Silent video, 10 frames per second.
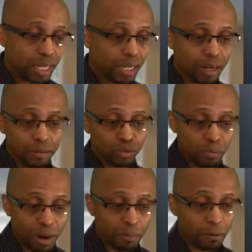income. Because
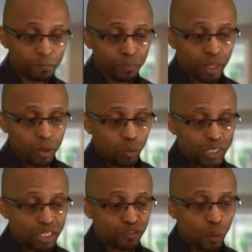remember,
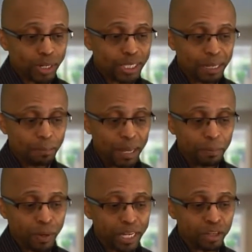with just 14
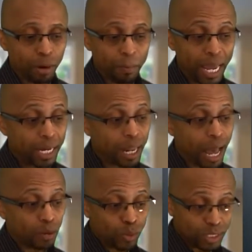people in your pay
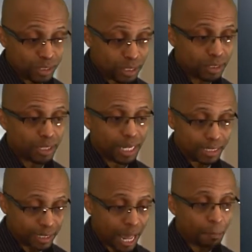line, which is this
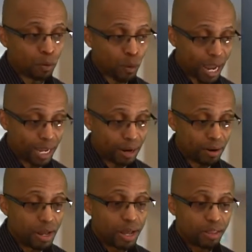example right here,
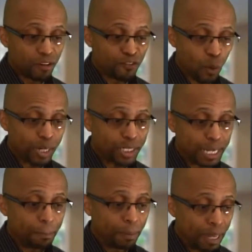there are
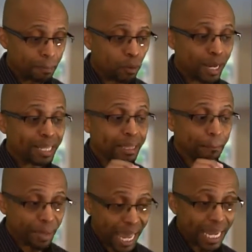14 people in the
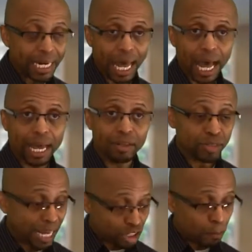pay line.
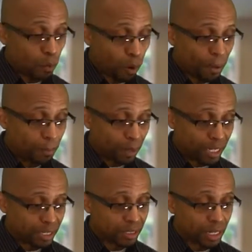There's actually more people
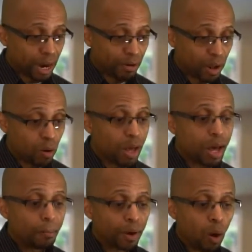in this scenario,
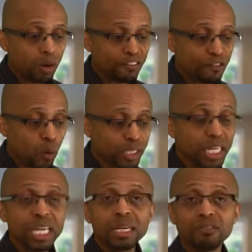but only
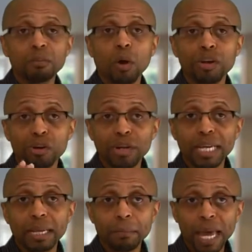14 of them you're
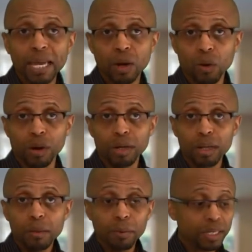getting paid on,
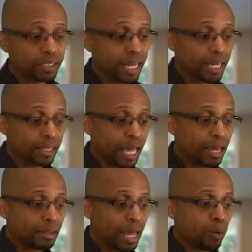because they
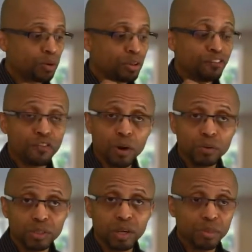were the
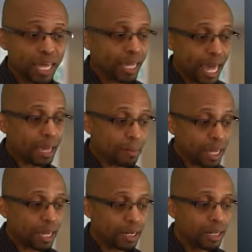first, they came
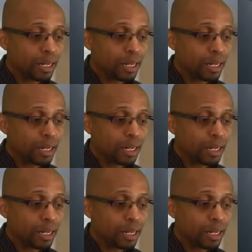in,